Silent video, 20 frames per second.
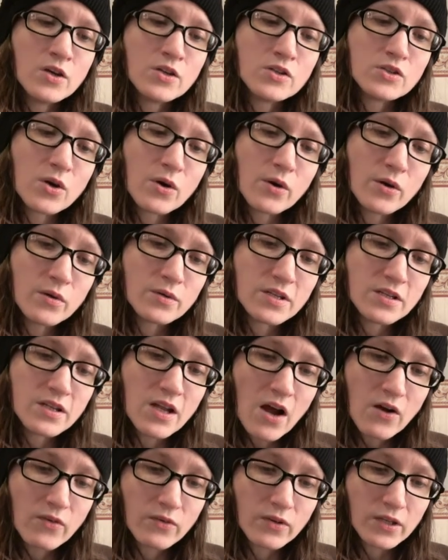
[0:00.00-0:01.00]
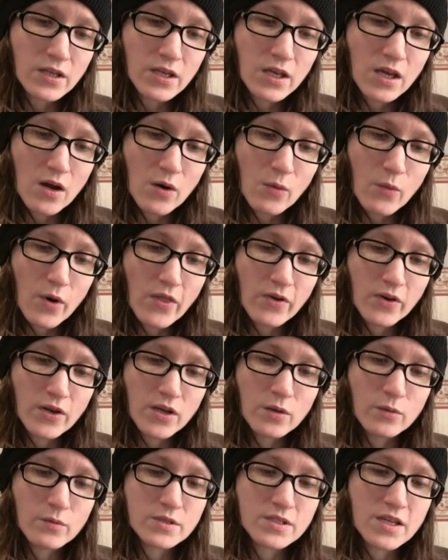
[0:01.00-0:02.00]
Toto did not really care whether
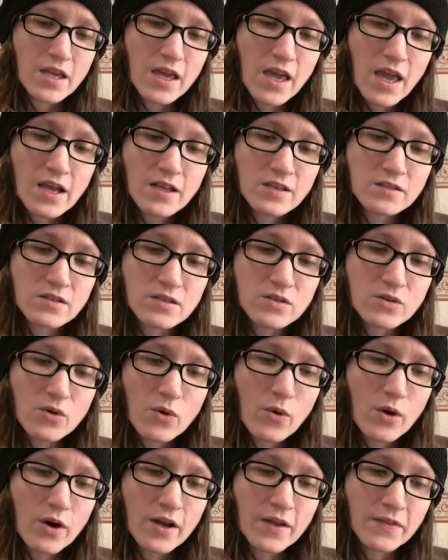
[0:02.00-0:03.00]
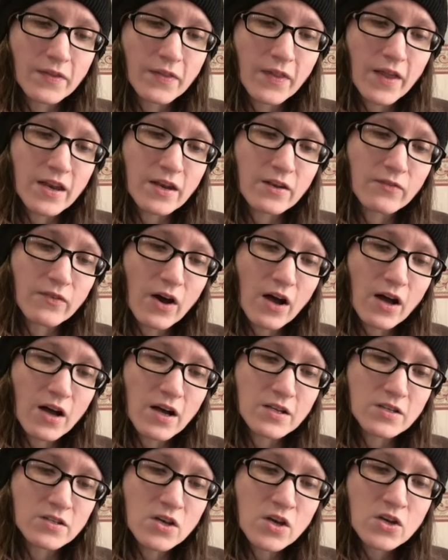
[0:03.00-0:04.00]
he was in Kansas or in the land of
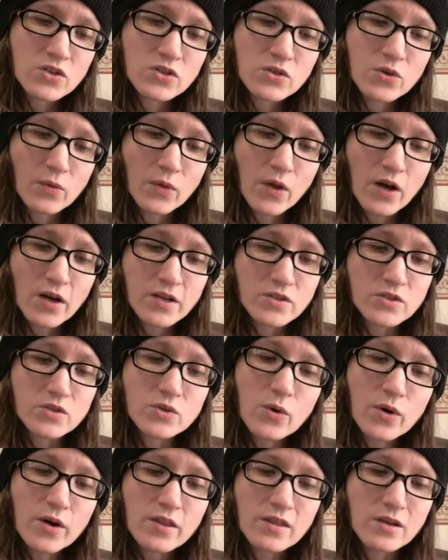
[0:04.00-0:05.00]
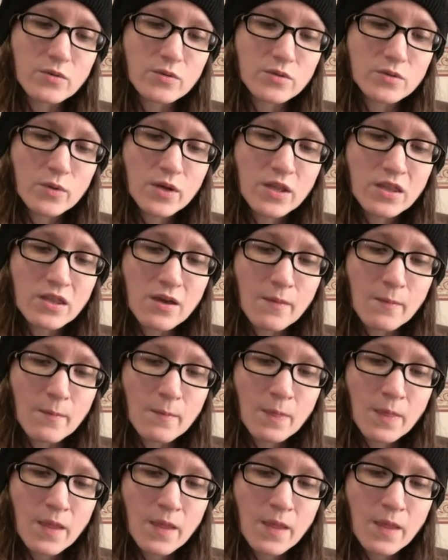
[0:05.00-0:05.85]
Oz, so long as Dorothy was with him,